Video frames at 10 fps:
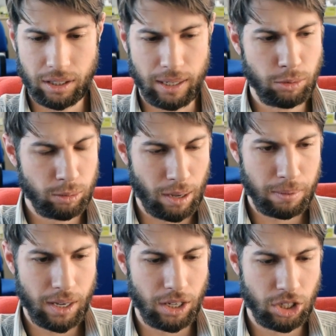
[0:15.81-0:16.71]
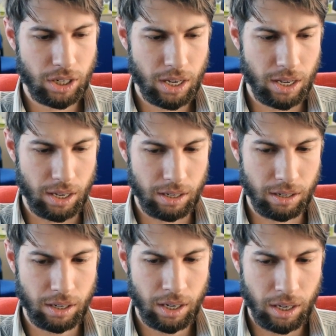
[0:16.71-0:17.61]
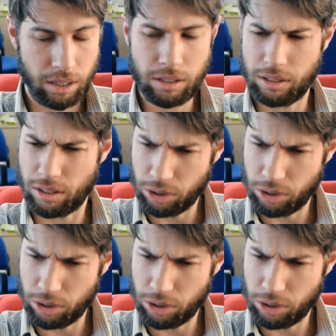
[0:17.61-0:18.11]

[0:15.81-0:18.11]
I'm doing my PhD in, it's a